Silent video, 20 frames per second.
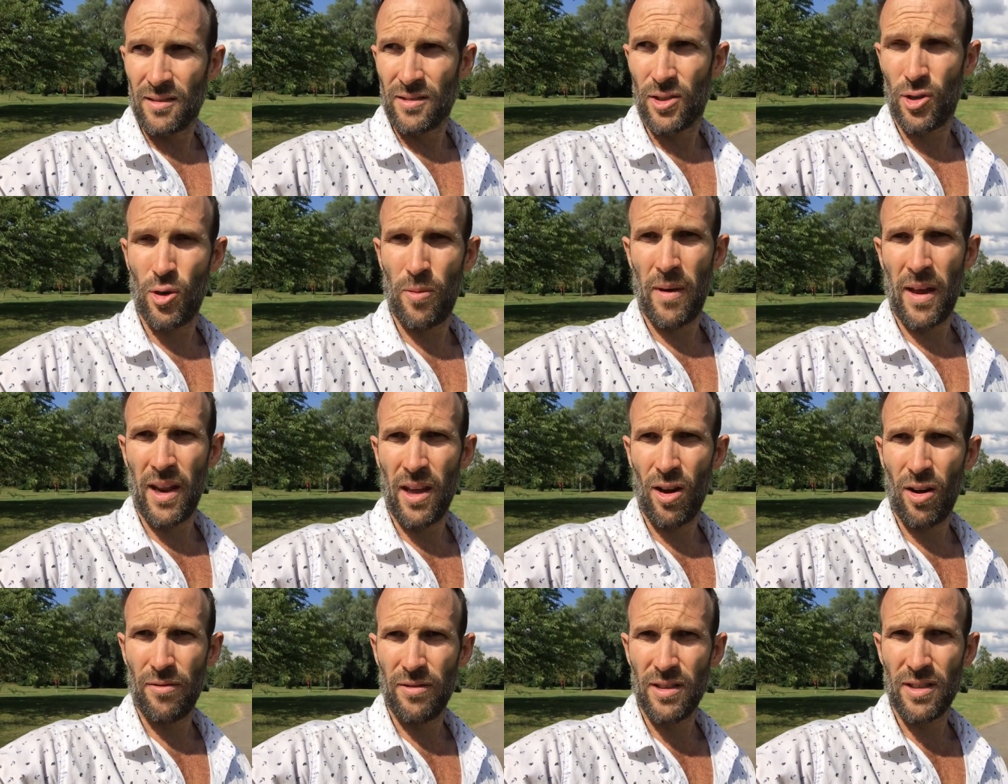Too many
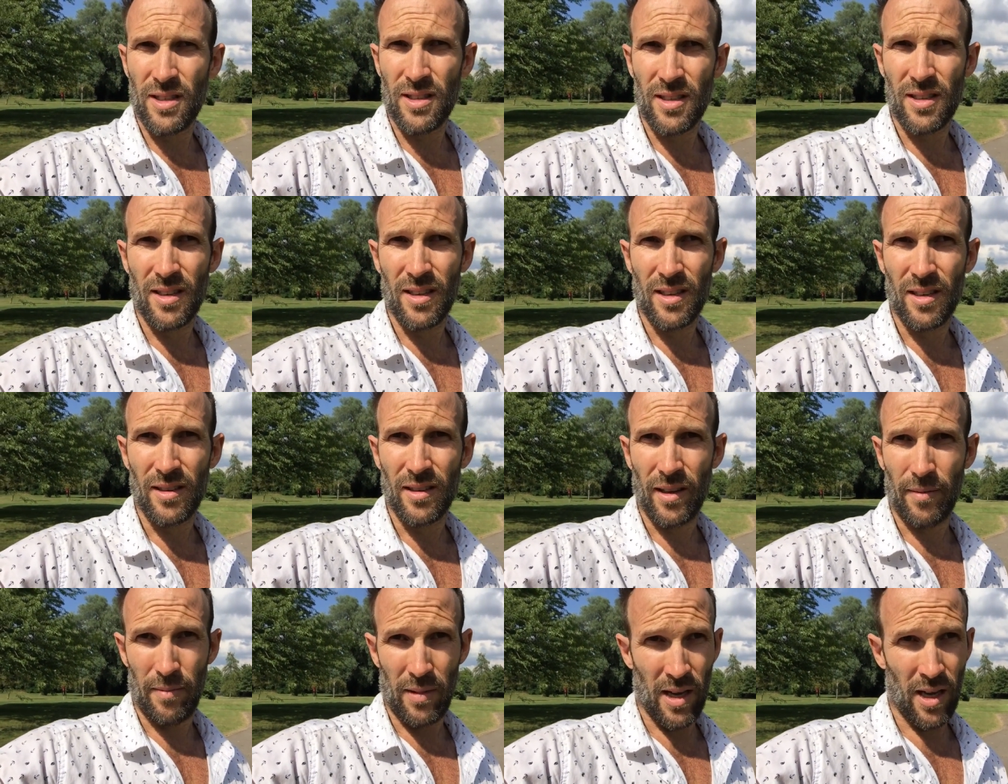of us,
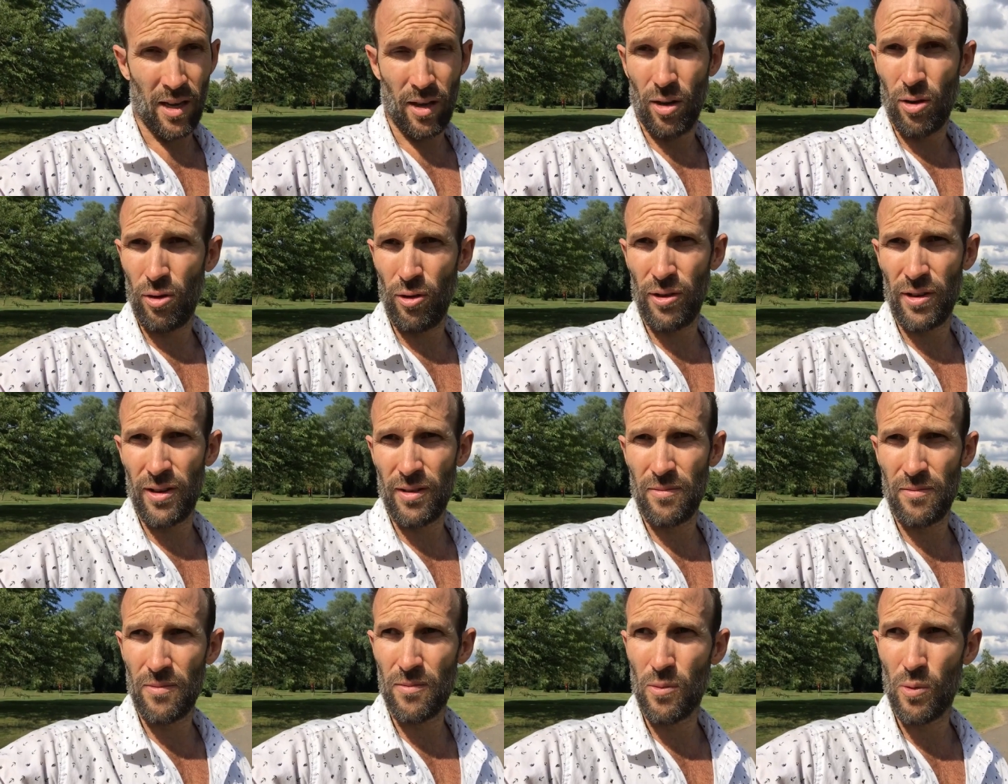me
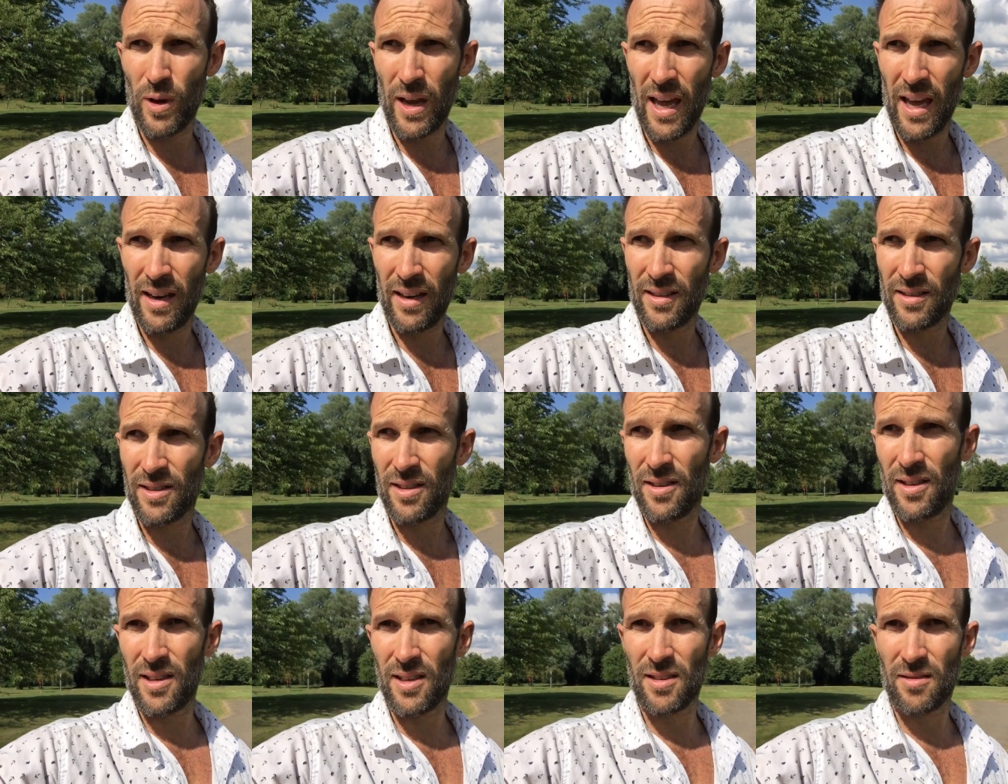included, we get into
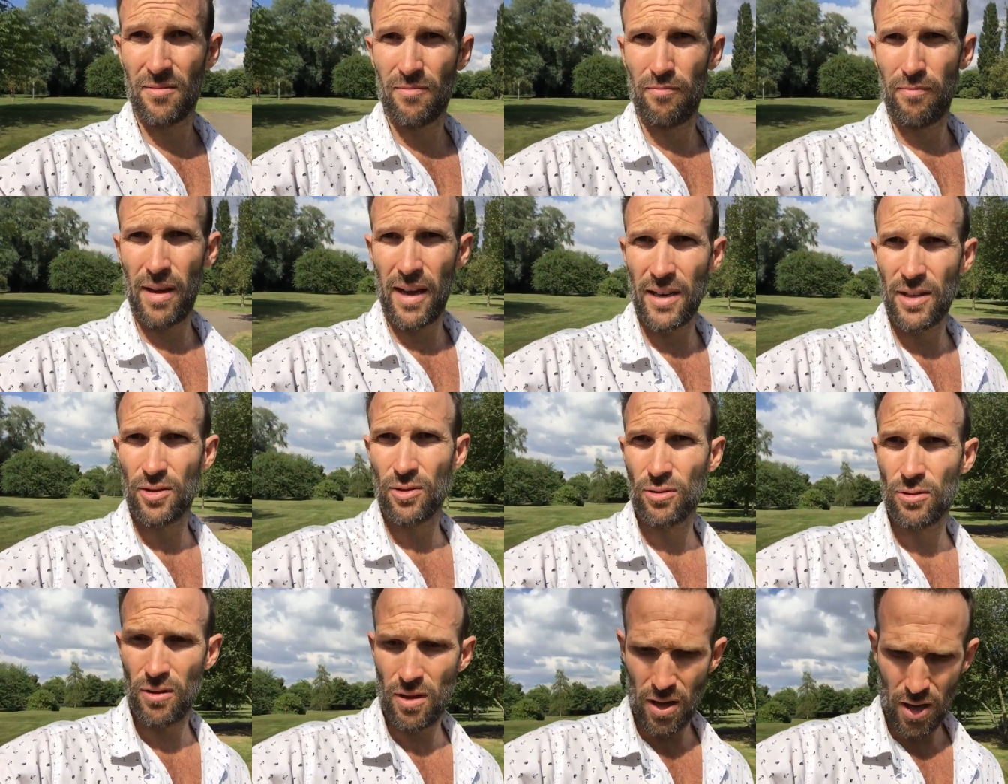this
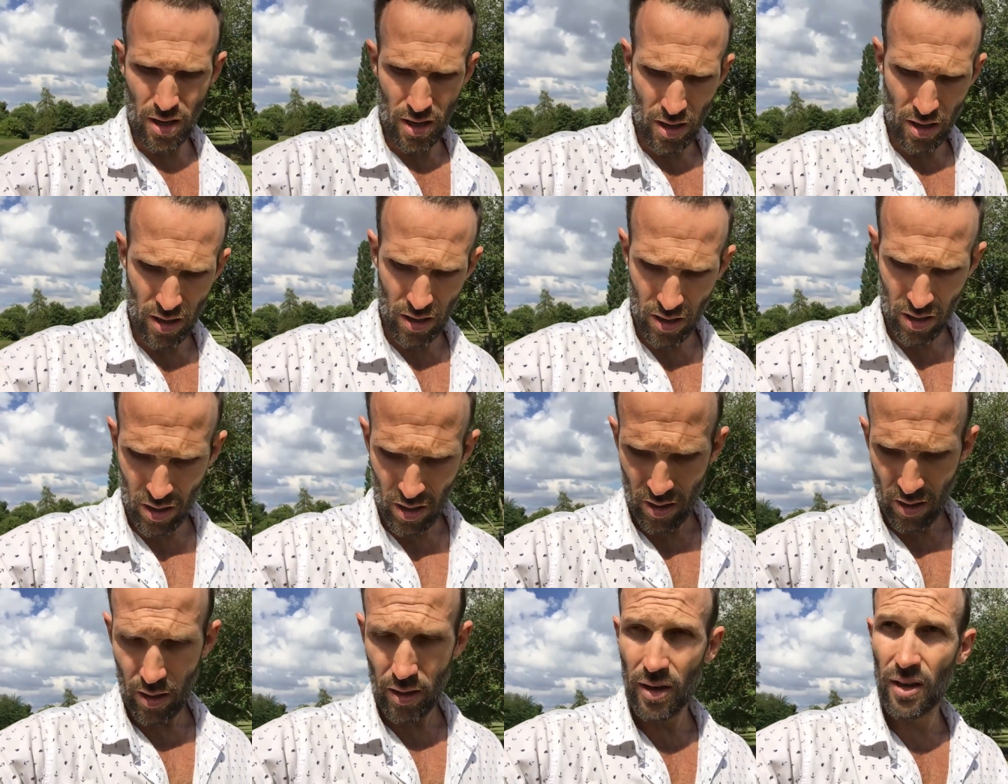mental
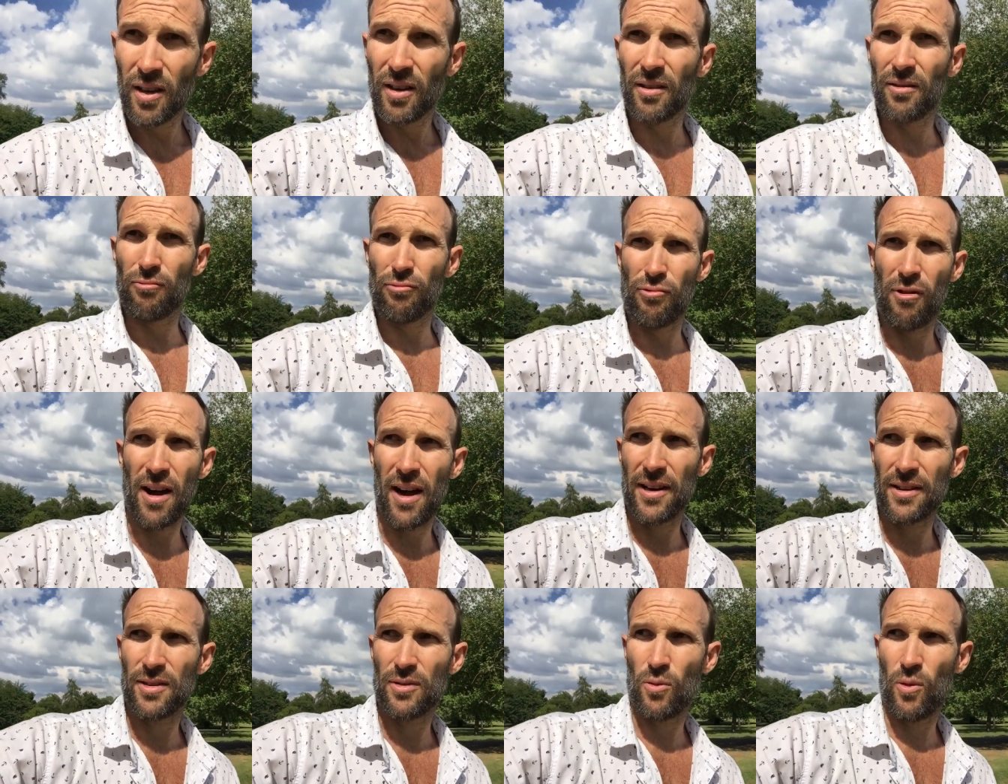
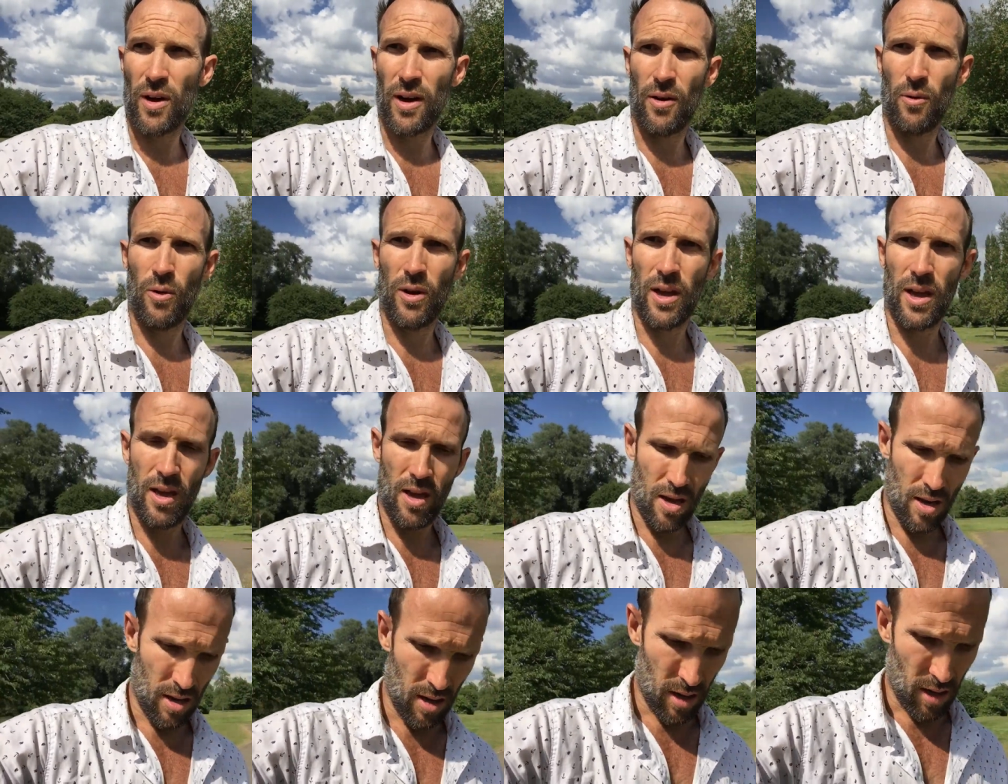rut where we
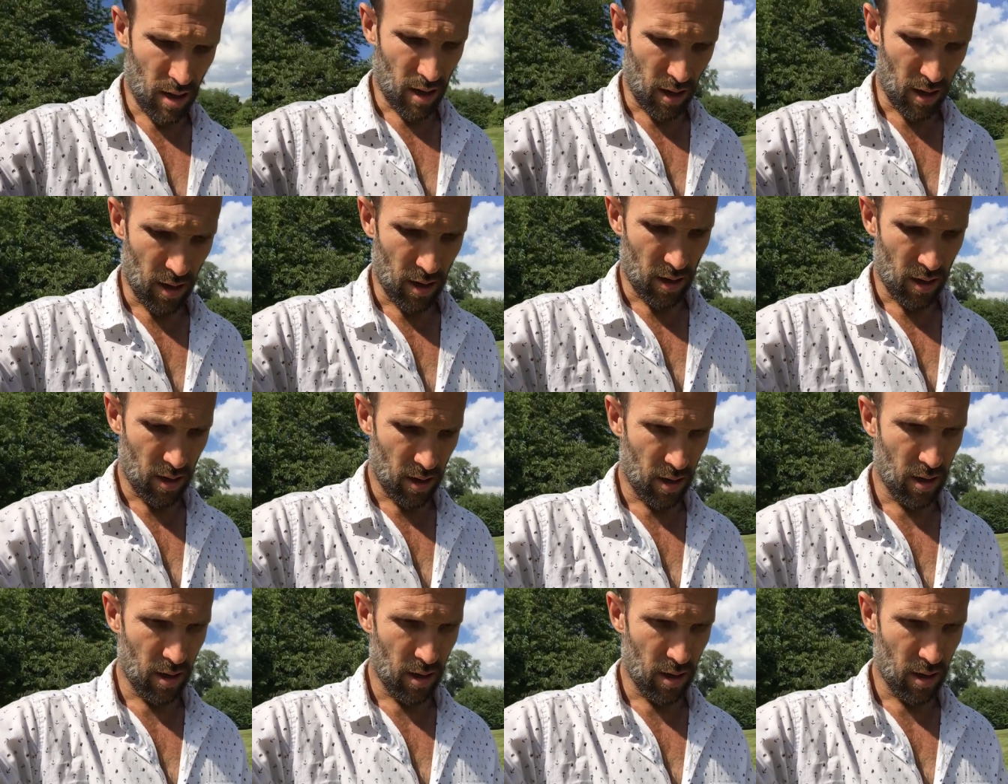uh,